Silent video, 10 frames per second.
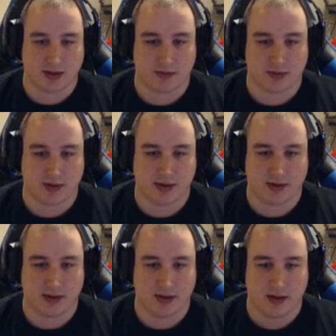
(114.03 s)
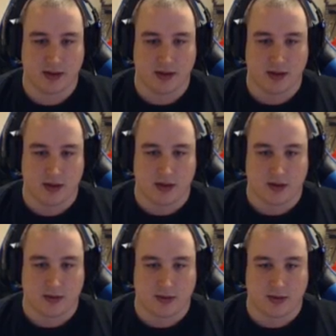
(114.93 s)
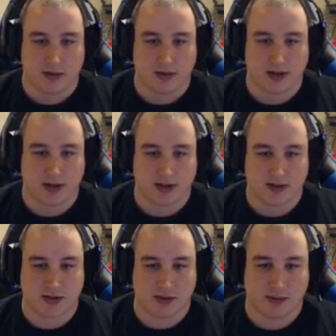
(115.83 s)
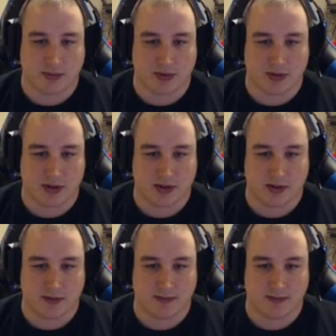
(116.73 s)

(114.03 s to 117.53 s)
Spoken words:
3, lightning storm 3,